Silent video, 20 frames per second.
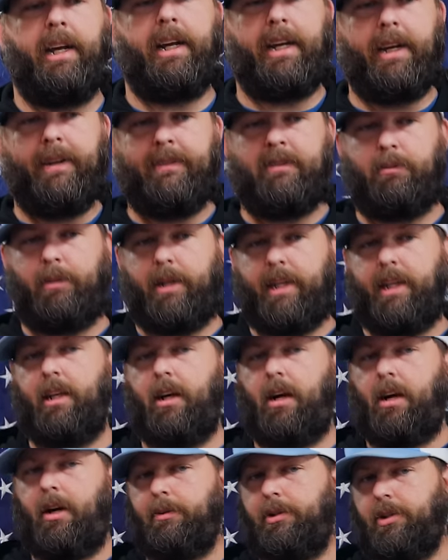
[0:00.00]
it gives me
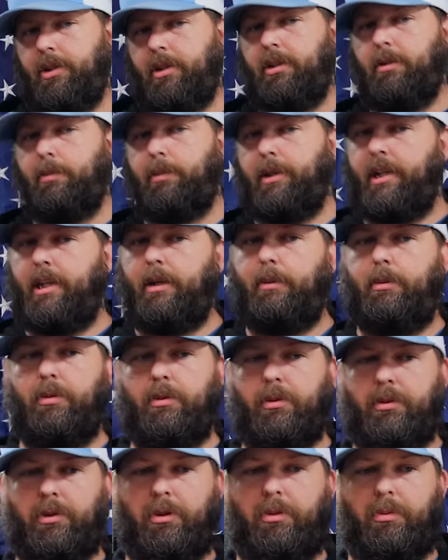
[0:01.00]
an option to be
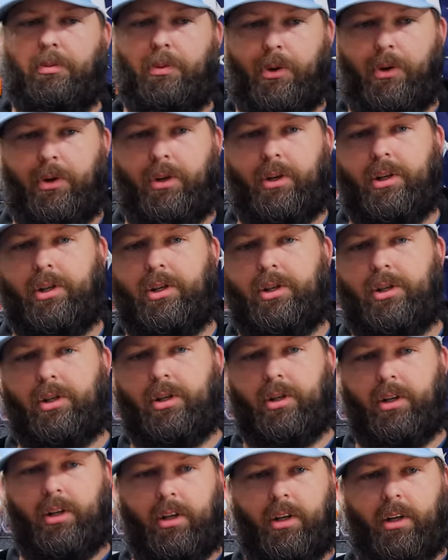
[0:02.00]
able to
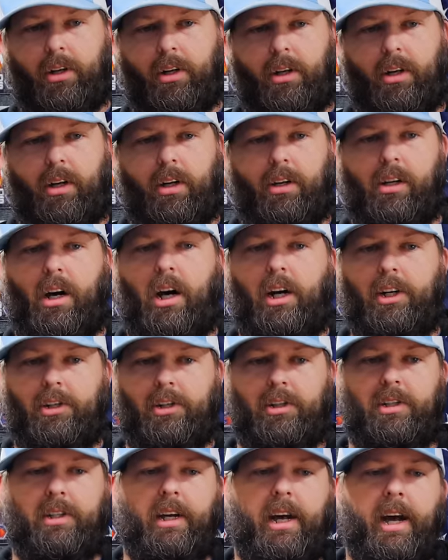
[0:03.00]
push not
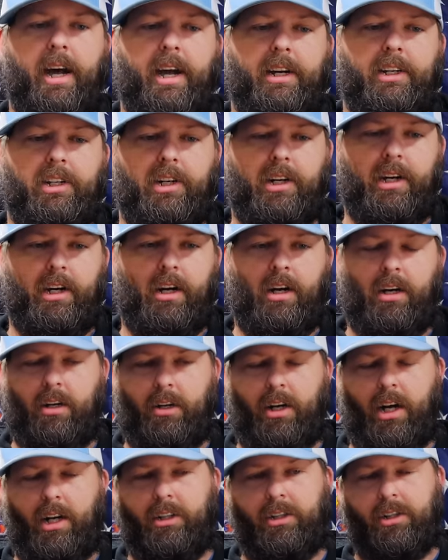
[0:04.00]
just the AJ
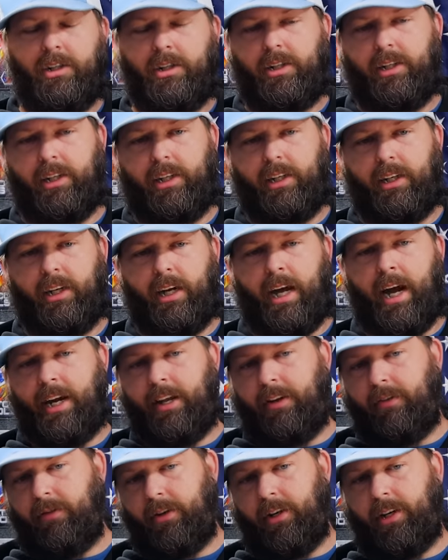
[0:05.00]
or not just the
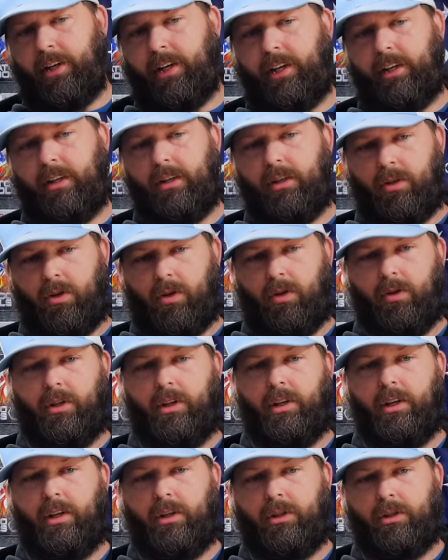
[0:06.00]
ADV or
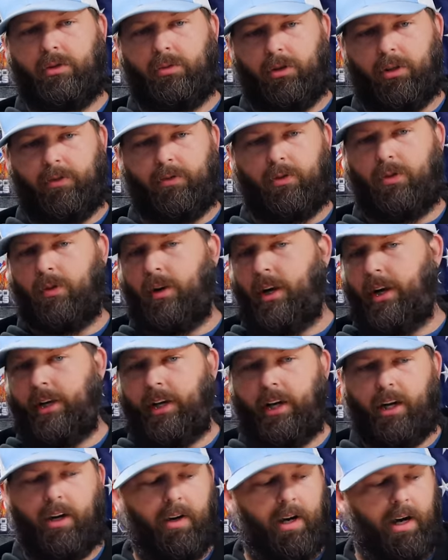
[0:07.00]
the swivel. Right
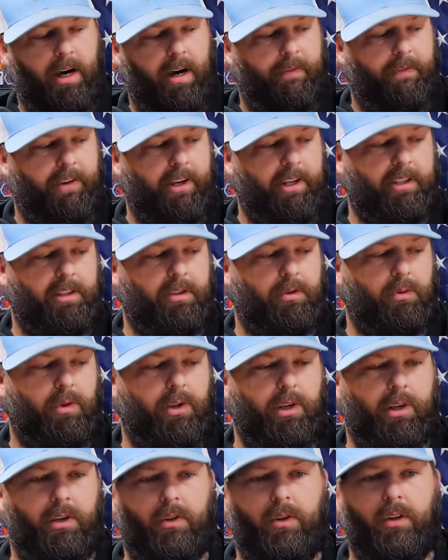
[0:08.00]
now, I have these as
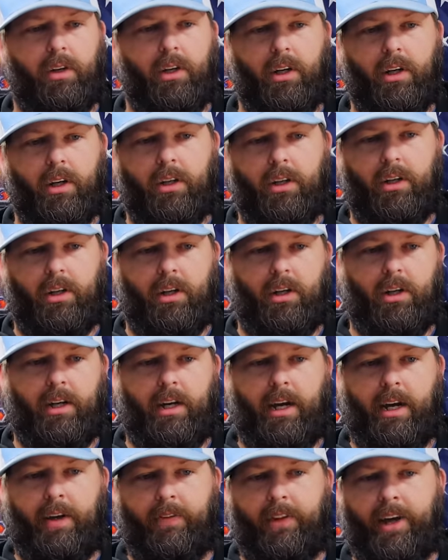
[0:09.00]
well, uh,
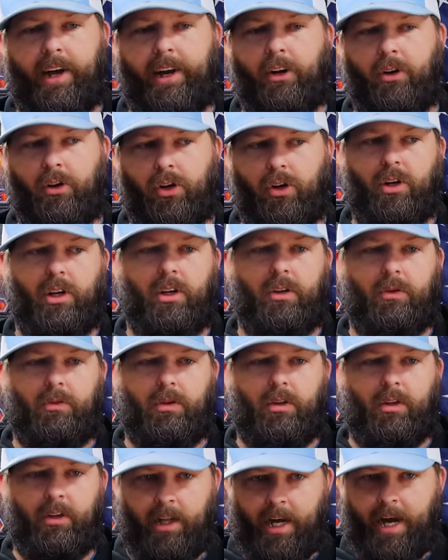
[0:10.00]
and they are going
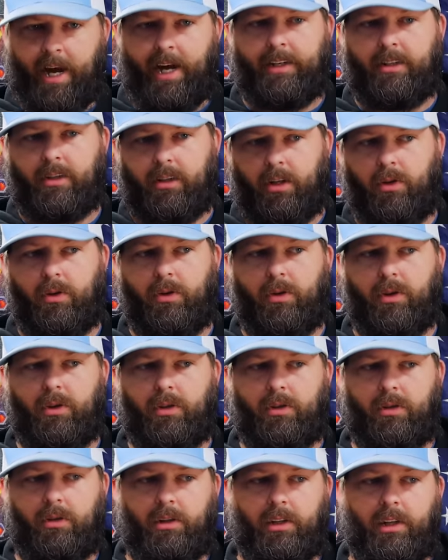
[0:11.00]
to last
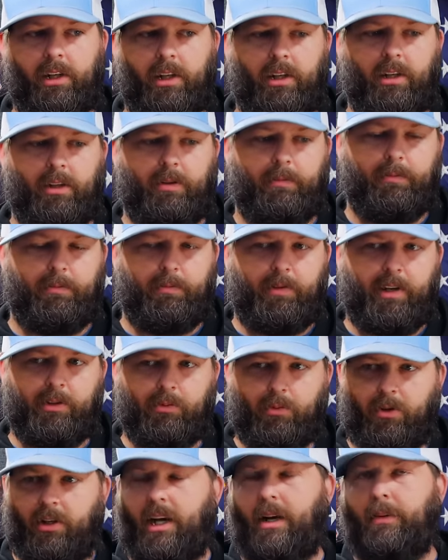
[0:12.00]
longer. Um,
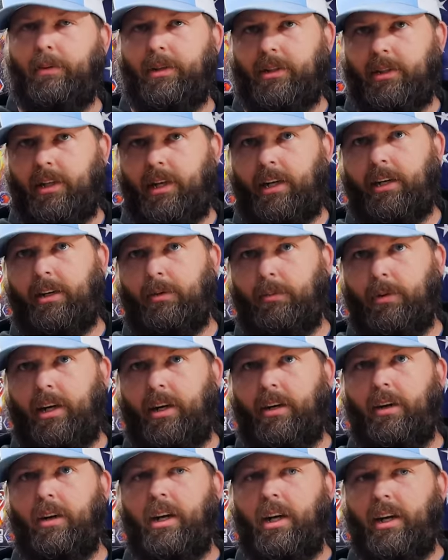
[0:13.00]
is what I'm excited
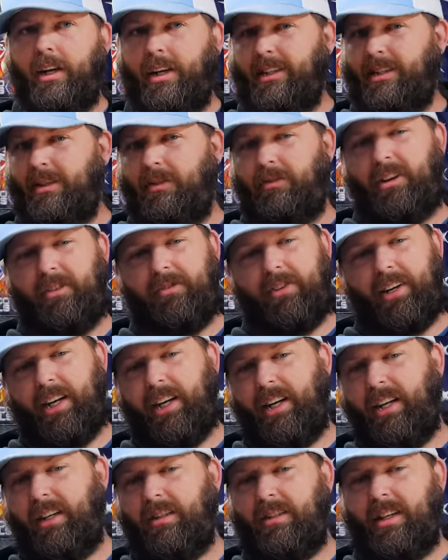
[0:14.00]
about mm-hmm. because mm-hmm. the
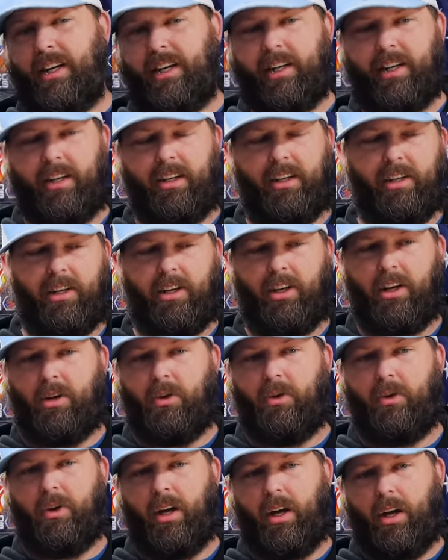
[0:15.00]
15s they get you
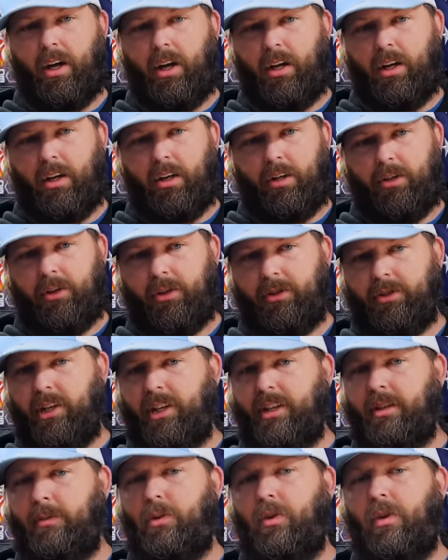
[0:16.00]
know there's
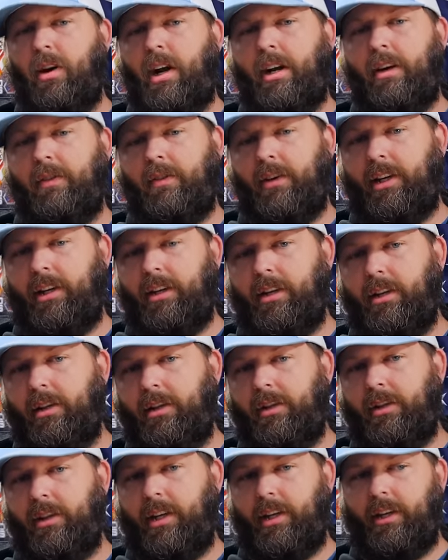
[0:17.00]
nothing more
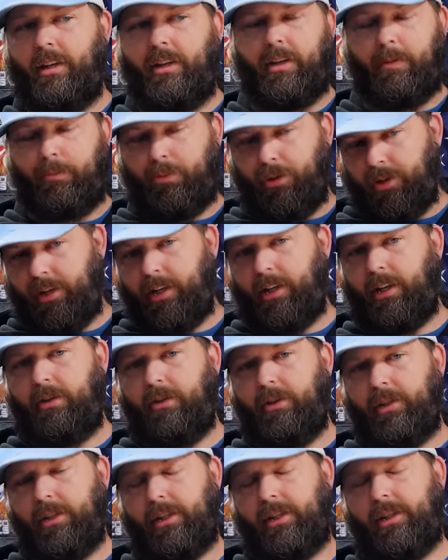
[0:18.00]
aggravating than to put that
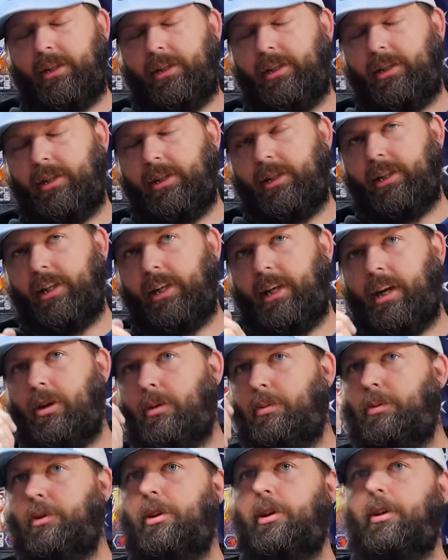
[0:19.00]
on an extension and go
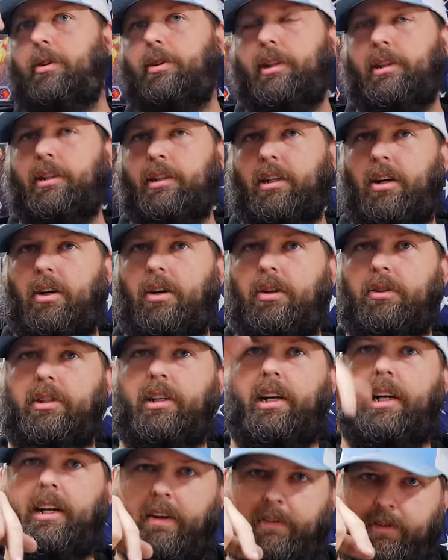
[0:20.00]
to put it on the exhaust
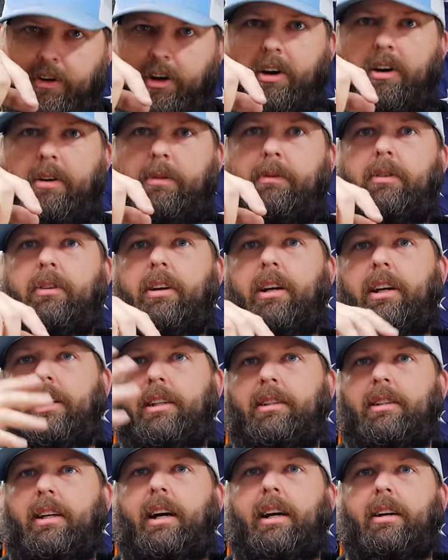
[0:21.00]
and, and it fault. And
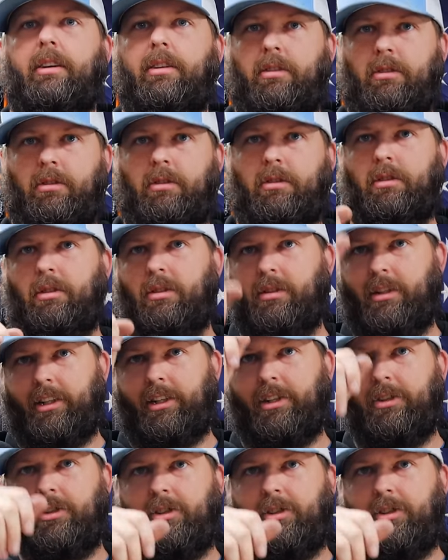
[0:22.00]
it's yeah. like, and